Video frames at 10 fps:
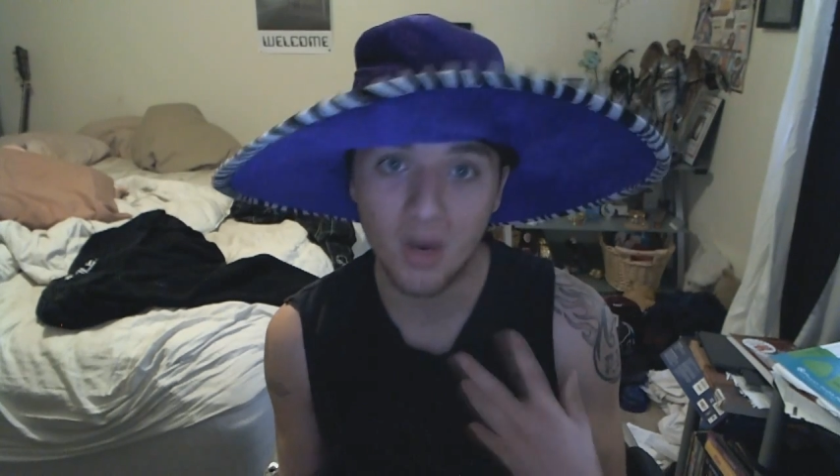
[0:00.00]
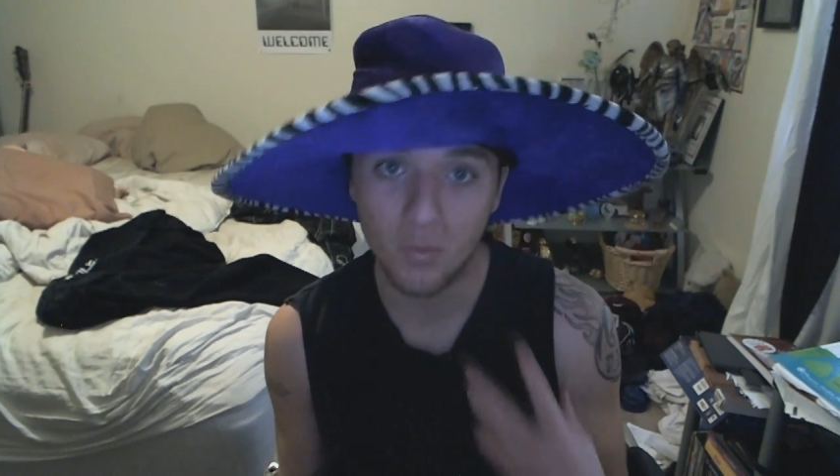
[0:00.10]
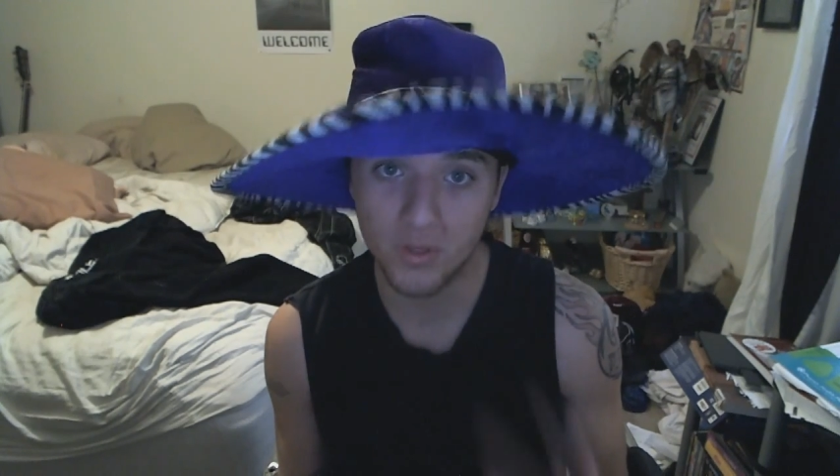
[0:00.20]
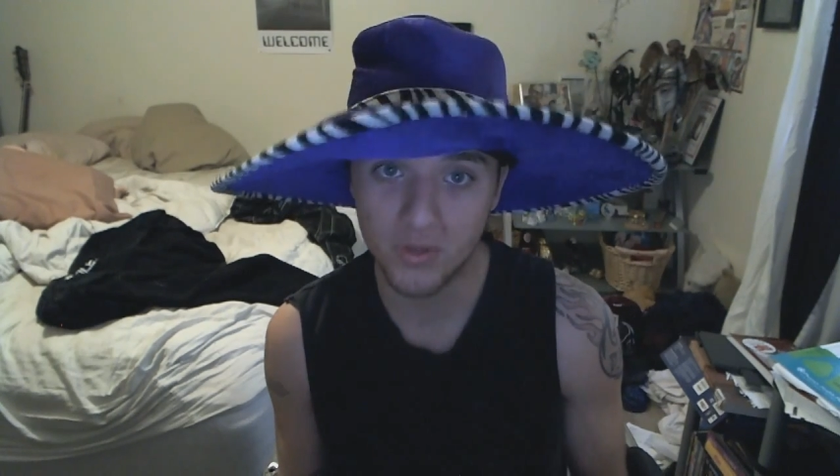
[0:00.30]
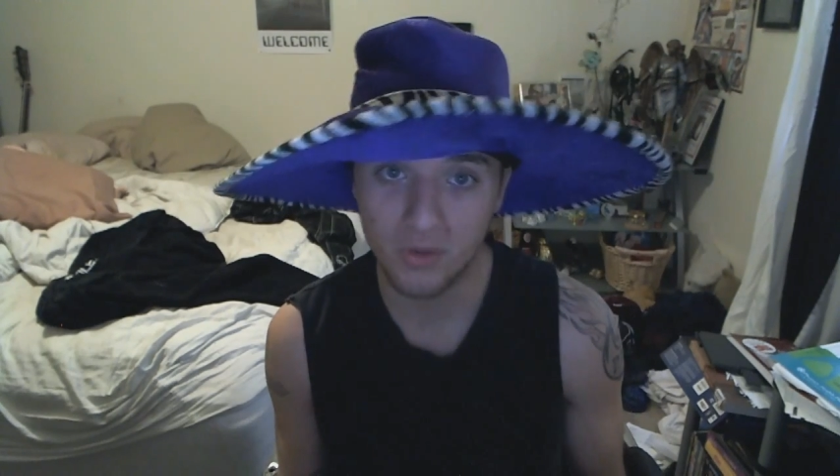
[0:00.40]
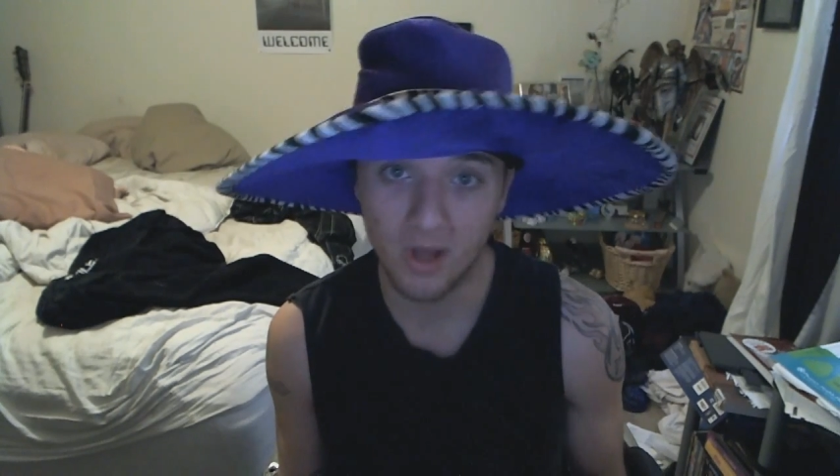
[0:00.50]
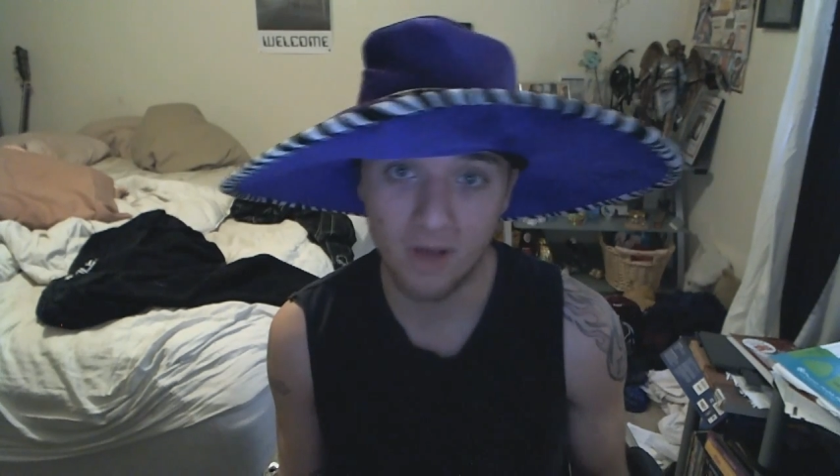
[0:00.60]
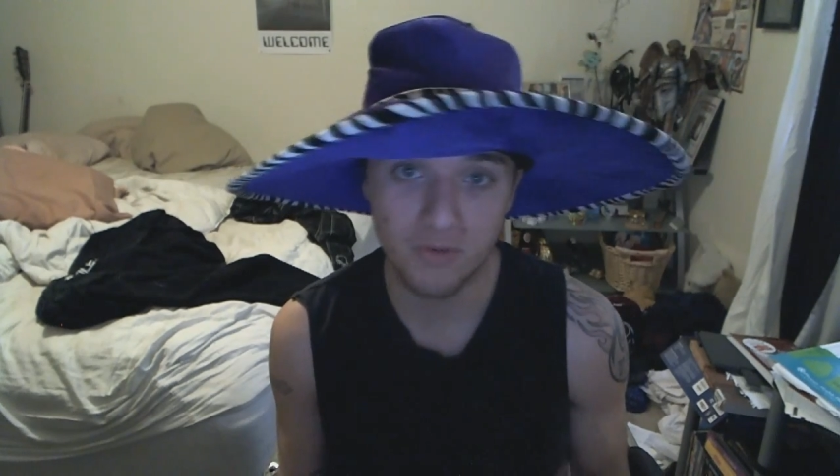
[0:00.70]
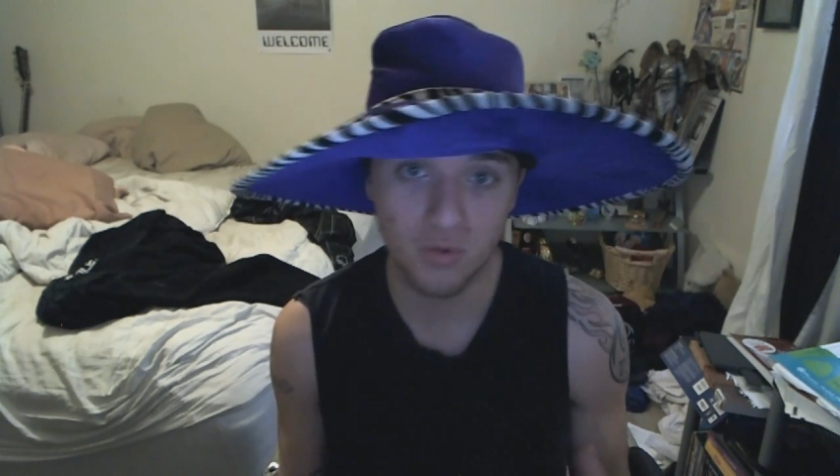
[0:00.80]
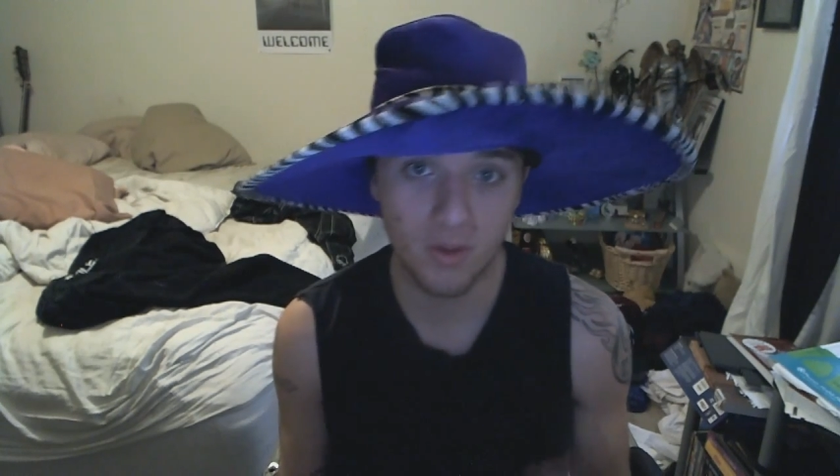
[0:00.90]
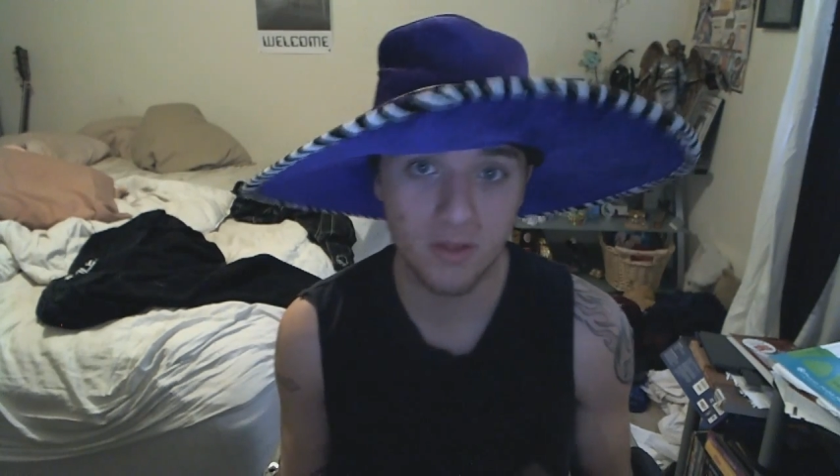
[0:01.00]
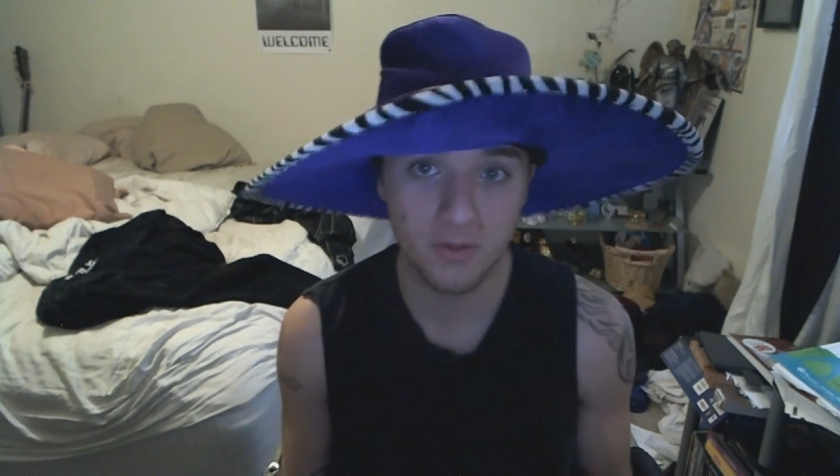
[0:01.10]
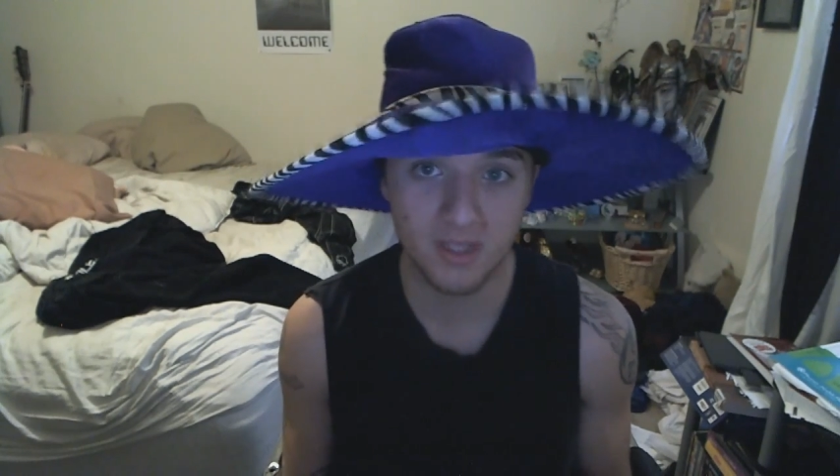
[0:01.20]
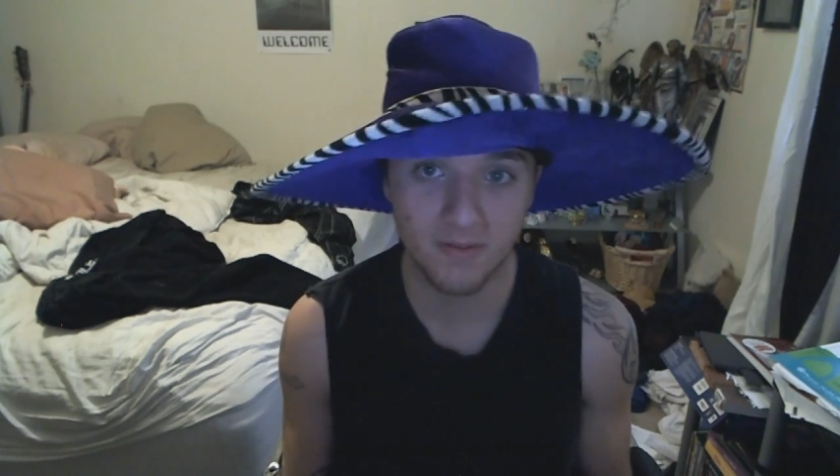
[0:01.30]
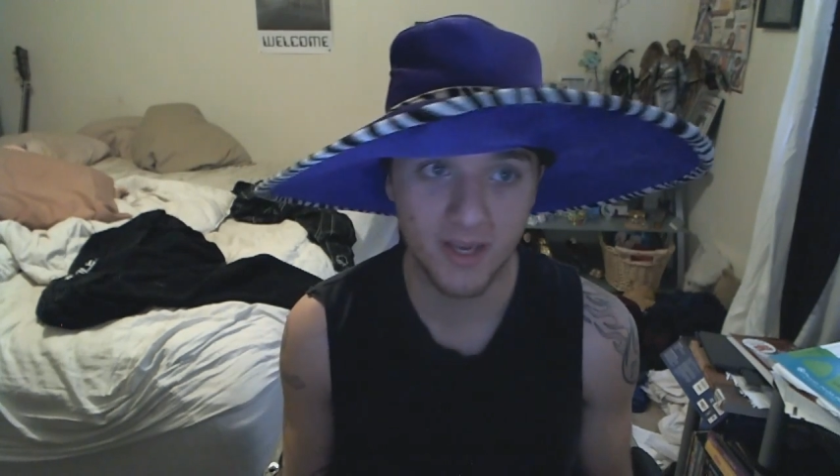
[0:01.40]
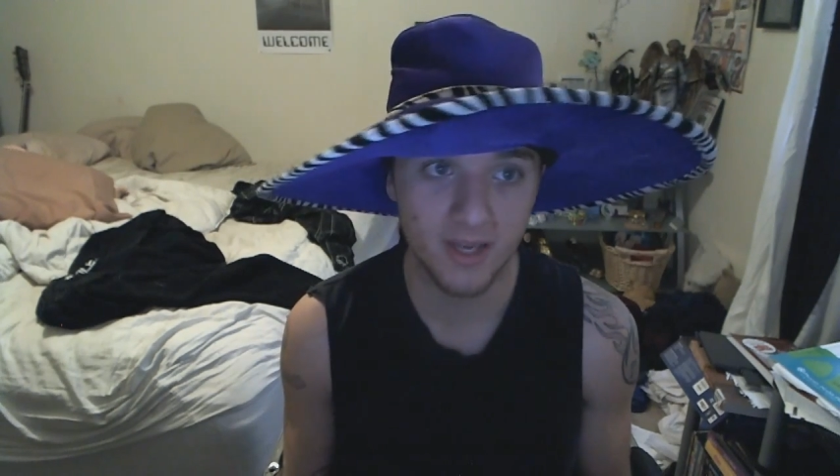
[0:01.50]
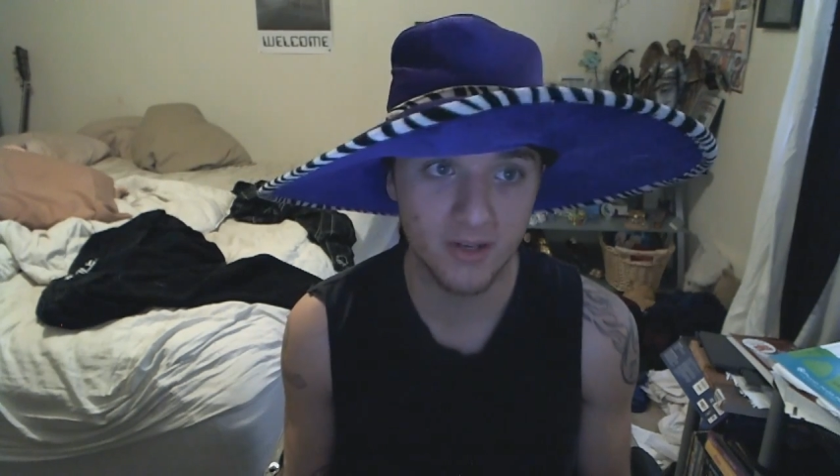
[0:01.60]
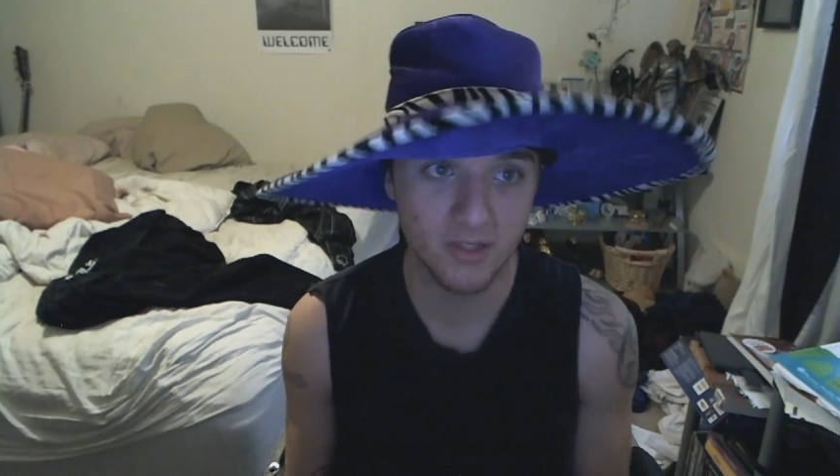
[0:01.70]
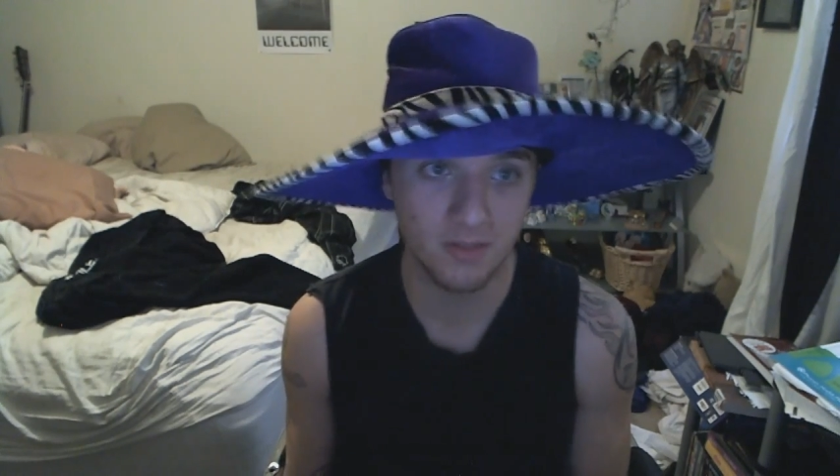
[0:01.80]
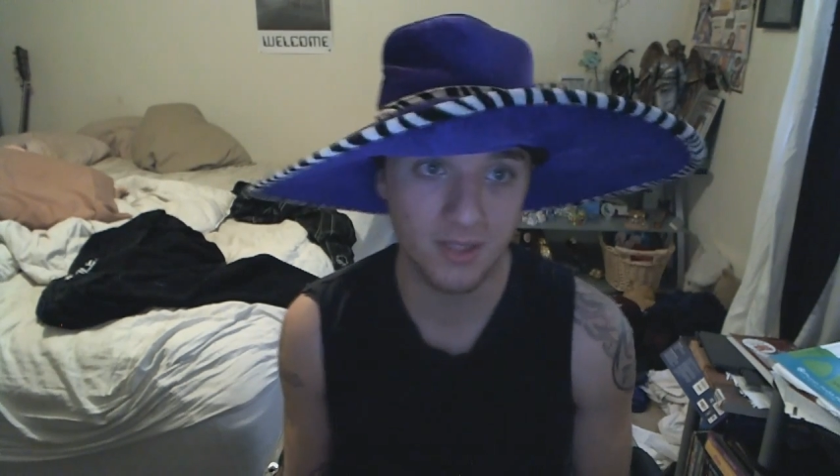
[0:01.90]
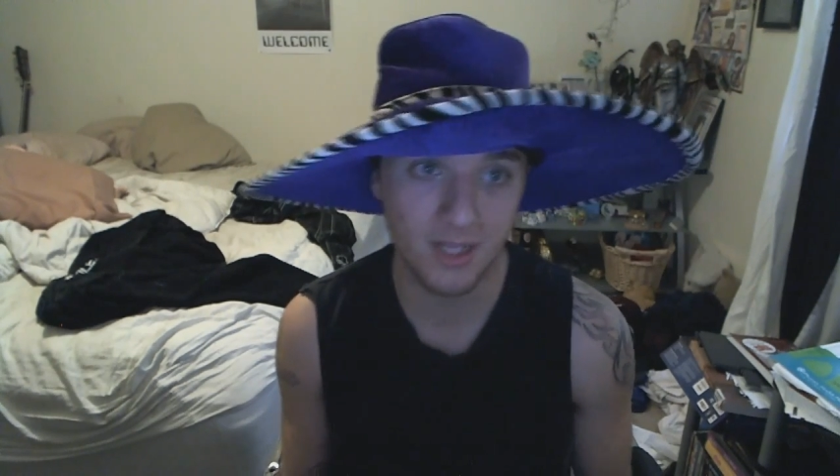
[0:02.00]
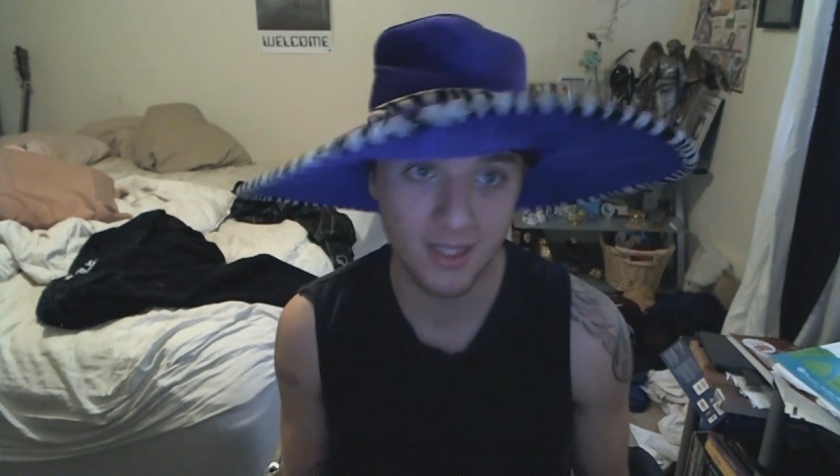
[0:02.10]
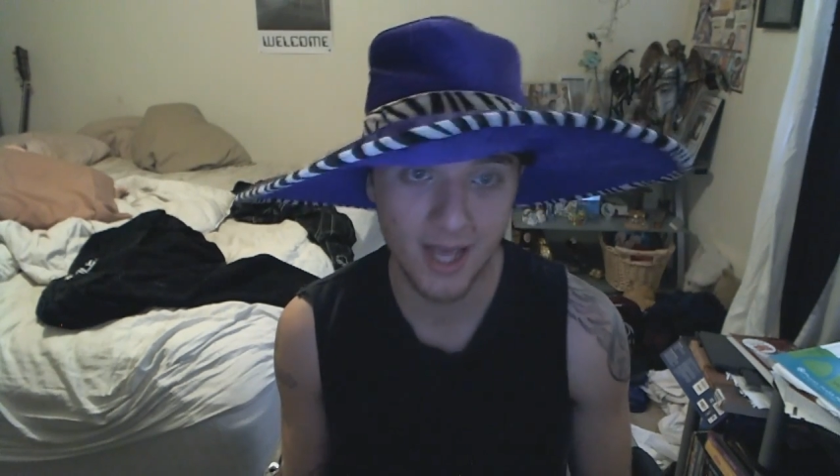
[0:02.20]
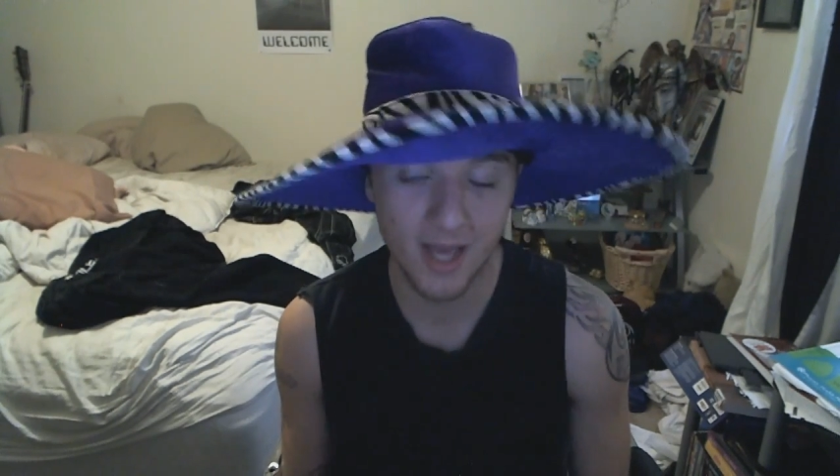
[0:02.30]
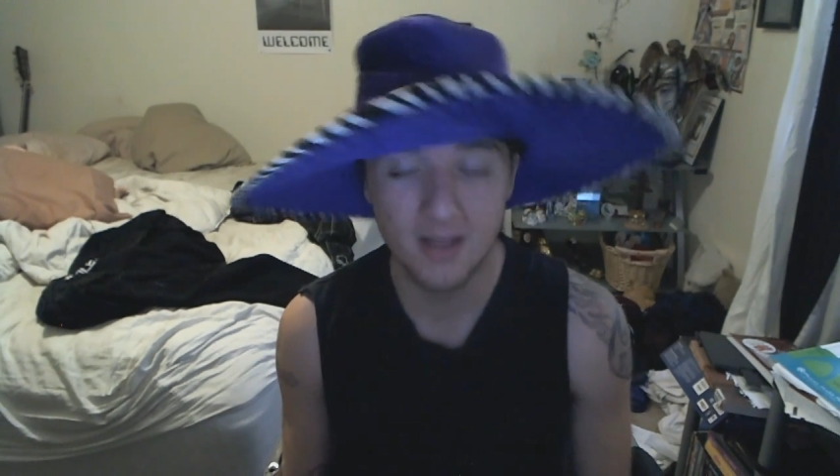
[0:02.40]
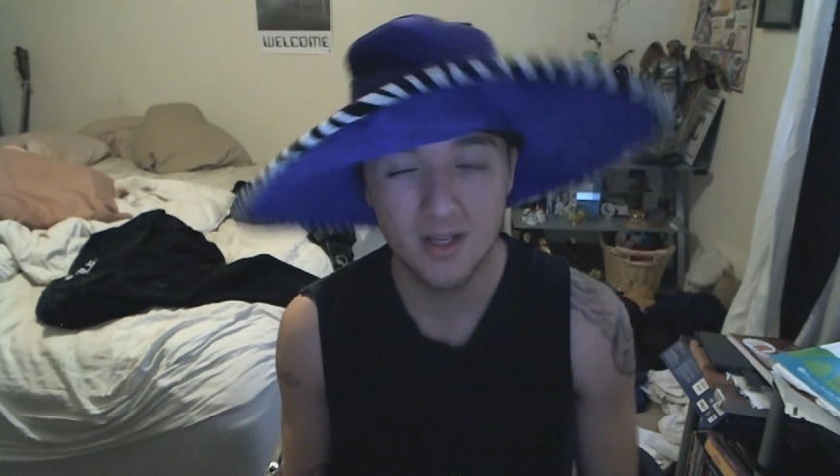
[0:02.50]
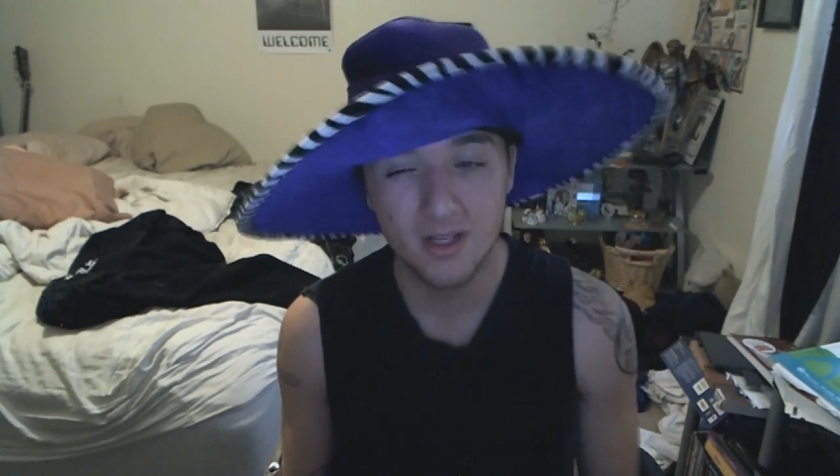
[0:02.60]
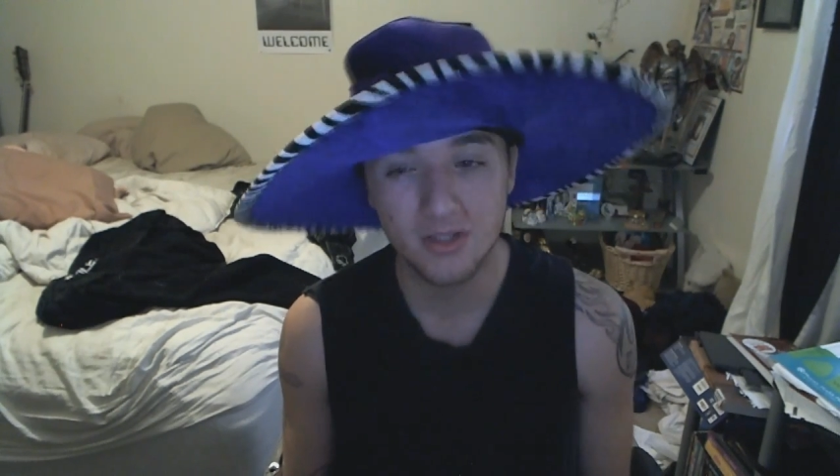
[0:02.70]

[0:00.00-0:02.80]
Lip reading: when you love, you run the risk of hate, or something like that.